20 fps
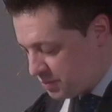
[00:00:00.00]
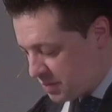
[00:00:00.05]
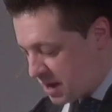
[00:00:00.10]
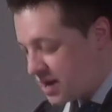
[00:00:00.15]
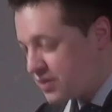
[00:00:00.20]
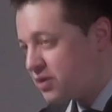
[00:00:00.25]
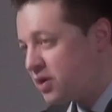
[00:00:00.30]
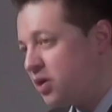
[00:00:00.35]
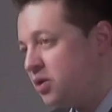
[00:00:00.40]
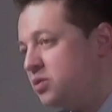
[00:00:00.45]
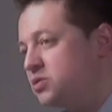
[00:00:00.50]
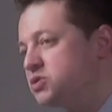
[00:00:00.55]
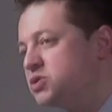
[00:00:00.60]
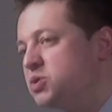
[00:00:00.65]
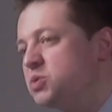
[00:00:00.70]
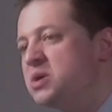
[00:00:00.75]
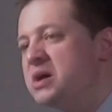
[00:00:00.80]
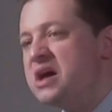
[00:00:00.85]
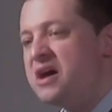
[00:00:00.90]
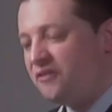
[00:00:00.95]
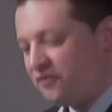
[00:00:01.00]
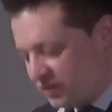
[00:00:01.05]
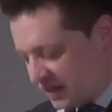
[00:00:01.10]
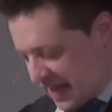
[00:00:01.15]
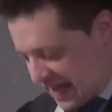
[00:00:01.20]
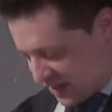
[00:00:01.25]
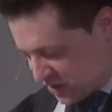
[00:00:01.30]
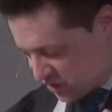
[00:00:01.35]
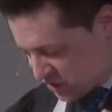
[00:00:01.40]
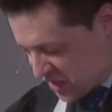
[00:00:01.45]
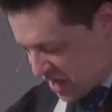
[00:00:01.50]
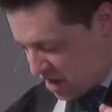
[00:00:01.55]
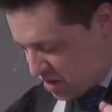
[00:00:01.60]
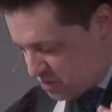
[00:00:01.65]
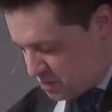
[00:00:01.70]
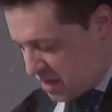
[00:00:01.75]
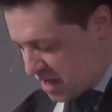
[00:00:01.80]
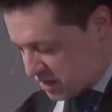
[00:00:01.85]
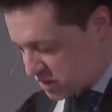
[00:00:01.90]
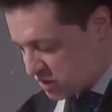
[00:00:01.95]
by those who flex their
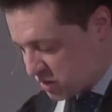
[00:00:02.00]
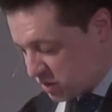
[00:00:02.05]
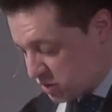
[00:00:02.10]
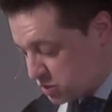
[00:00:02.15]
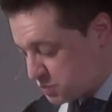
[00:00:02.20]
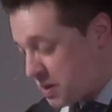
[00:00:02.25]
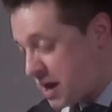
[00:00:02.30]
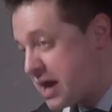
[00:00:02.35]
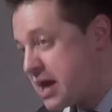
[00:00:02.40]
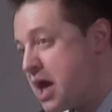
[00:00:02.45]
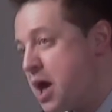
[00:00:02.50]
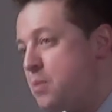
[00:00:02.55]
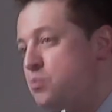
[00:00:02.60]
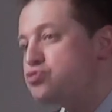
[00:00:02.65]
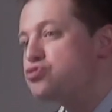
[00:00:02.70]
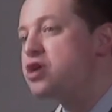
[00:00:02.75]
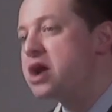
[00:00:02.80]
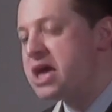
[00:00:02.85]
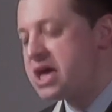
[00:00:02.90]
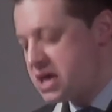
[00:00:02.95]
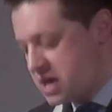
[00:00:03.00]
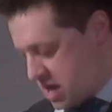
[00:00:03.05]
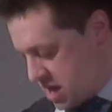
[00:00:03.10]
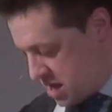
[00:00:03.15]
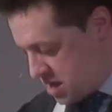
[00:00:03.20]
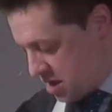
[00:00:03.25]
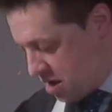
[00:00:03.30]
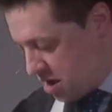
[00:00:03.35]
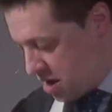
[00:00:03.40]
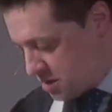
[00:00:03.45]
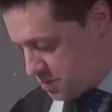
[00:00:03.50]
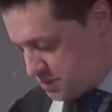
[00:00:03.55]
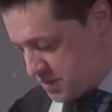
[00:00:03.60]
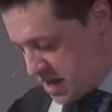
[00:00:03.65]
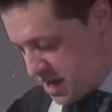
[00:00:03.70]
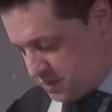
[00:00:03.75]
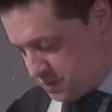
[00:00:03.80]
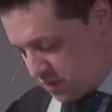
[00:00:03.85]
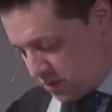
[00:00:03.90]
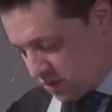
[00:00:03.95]
muscles by preying on
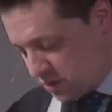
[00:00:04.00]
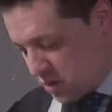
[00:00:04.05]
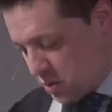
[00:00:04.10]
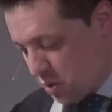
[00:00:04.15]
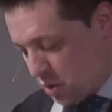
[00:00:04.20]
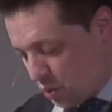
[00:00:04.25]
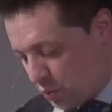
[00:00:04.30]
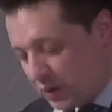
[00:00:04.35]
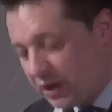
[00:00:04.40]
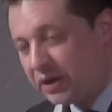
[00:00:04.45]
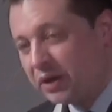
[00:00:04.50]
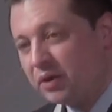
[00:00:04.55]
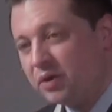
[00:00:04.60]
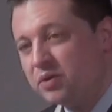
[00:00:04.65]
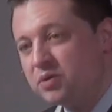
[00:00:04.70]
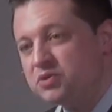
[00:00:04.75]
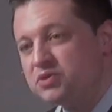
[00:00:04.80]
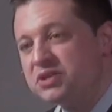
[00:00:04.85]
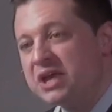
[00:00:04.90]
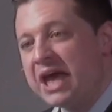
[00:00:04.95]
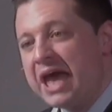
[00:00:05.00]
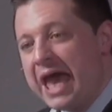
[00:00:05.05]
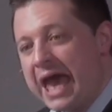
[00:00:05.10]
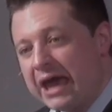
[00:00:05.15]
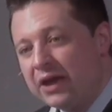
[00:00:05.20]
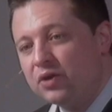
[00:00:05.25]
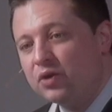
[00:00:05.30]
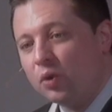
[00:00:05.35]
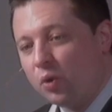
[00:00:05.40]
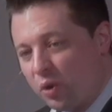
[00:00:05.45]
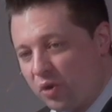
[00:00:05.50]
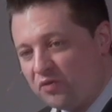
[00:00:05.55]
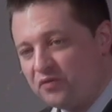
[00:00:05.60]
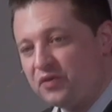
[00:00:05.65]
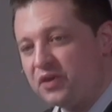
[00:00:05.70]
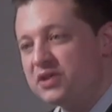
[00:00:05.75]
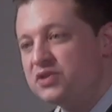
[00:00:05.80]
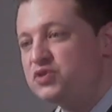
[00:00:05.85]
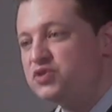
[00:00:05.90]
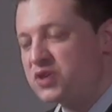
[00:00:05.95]
people who are widows and
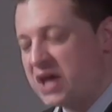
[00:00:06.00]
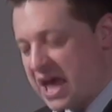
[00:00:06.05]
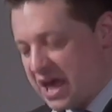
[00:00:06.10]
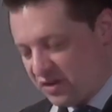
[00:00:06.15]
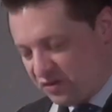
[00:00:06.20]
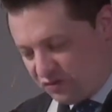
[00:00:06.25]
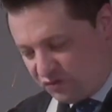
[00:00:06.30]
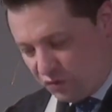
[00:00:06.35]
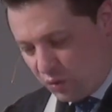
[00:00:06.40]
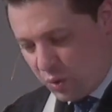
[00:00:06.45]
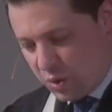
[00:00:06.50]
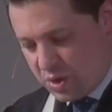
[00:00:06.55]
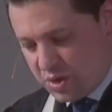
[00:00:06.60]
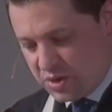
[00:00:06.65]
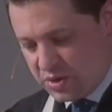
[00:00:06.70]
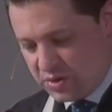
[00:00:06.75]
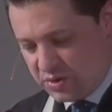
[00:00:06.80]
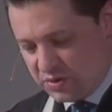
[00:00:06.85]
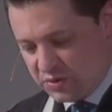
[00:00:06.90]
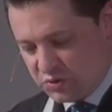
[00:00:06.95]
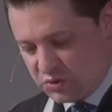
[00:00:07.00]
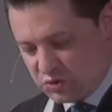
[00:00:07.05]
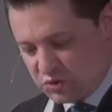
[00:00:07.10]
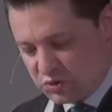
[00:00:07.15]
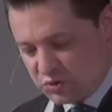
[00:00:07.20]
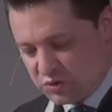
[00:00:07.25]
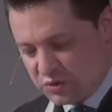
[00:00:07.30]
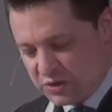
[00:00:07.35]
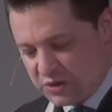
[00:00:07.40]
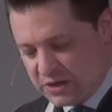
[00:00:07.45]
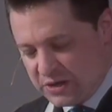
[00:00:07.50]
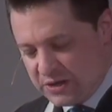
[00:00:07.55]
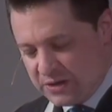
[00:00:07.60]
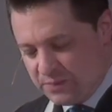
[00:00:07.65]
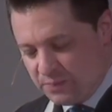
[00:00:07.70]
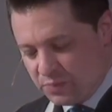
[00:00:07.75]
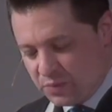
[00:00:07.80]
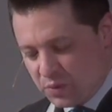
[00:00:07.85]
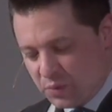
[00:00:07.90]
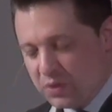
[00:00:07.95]
orphans and foreigners.
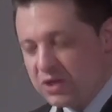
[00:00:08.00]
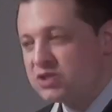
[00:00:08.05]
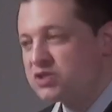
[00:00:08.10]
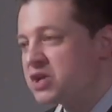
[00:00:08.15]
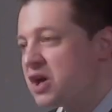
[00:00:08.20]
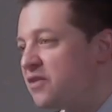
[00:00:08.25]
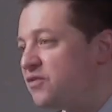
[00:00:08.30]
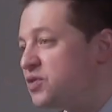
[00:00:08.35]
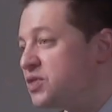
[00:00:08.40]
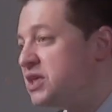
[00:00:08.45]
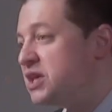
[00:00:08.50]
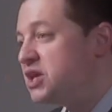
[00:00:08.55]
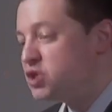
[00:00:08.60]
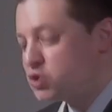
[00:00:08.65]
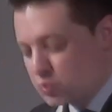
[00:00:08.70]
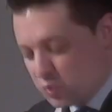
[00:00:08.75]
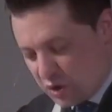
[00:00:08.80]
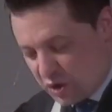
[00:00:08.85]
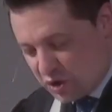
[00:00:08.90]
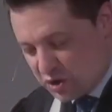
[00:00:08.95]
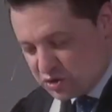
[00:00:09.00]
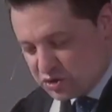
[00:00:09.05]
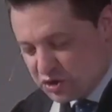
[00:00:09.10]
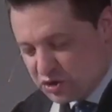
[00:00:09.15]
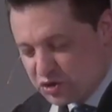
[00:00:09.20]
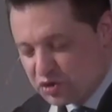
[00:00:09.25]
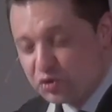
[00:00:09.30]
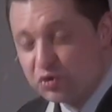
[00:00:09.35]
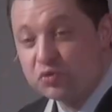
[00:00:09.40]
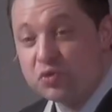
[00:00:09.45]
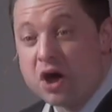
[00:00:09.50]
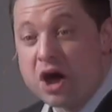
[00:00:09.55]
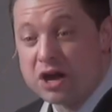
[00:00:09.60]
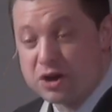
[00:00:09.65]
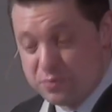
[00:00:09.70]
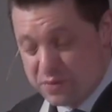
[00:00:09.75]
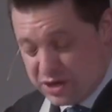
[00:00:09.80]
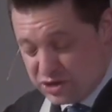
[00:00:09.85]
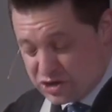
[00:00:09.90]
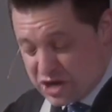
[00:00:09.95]
We discover these words in
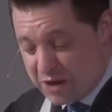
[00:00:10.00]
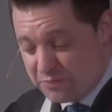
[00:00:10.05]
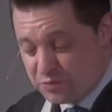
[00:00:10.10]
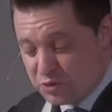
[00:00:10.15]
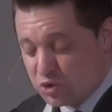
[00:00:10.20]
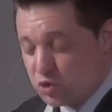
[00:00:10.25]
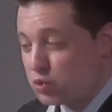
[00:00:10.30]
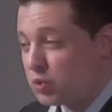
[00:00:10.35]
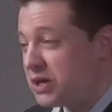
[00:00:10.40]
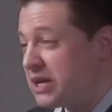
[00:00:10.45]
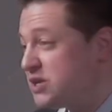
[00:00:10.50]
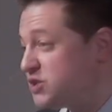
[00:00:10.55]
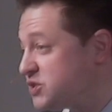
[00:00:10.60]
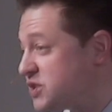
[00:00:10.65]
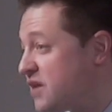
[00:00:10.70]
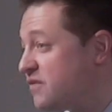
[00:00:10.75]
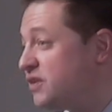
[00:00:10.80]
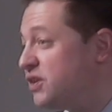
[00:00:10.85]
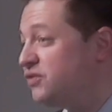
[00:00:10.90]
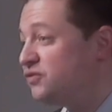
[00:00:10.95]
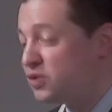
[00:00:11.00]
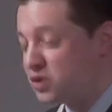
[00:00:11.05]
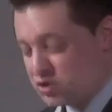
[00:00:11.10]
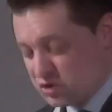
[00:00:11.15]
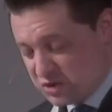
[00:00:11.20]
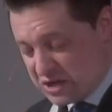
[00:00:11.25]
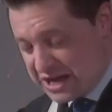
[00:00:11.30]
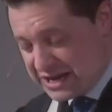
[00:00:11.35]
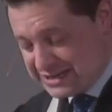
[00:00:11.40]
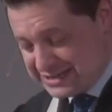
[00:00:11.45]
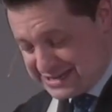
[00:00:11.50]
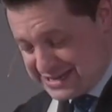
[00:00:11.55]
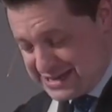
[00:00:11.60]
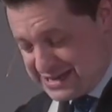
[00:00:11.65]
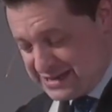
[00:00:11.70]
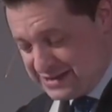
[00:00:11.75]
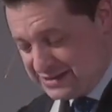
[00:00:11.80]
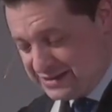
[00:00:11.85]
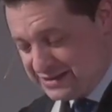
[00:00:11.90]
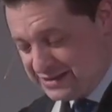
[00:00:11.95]
Deuteronomy chapter 27, verse
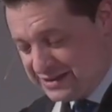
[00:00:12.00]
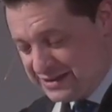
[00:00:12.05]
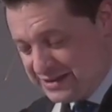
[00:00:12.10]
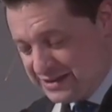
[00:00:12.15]
19